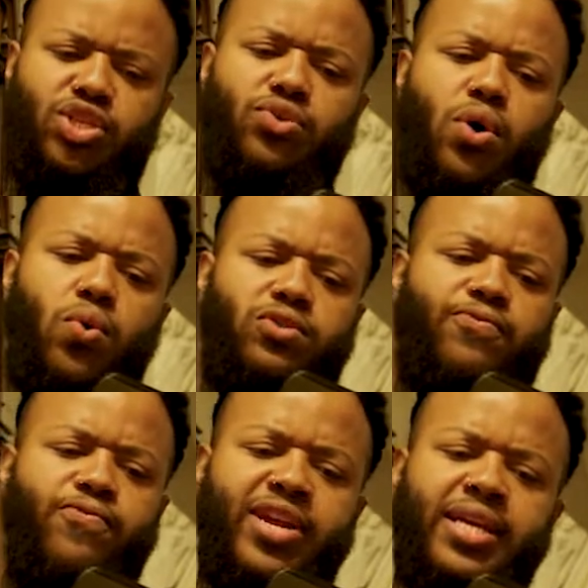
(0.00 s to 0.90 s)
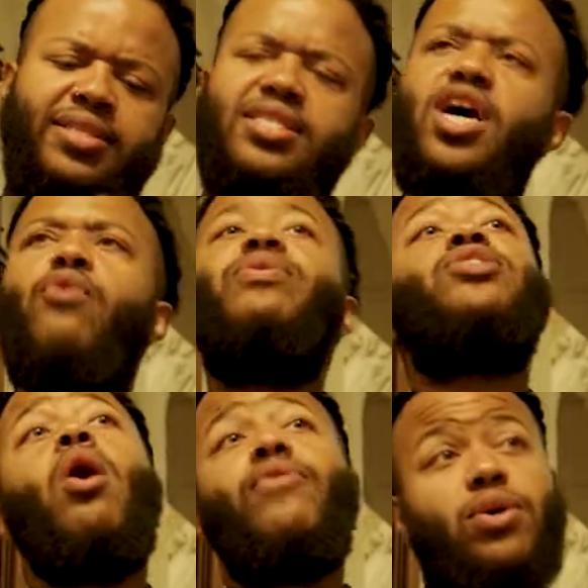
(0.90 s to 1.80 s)
to those friends,
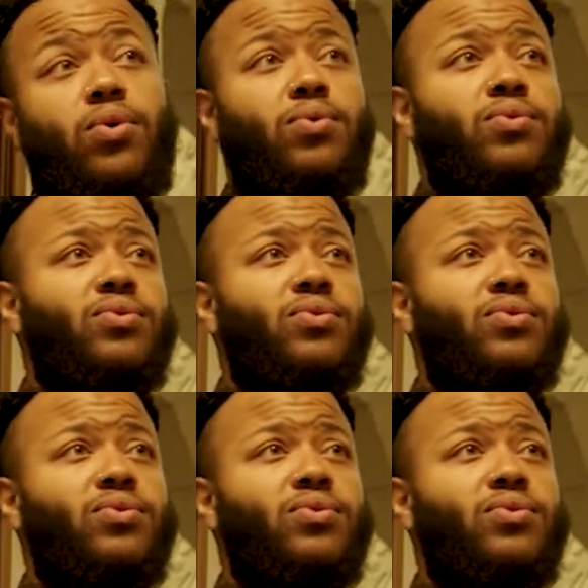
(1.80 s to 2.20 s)
rhetorical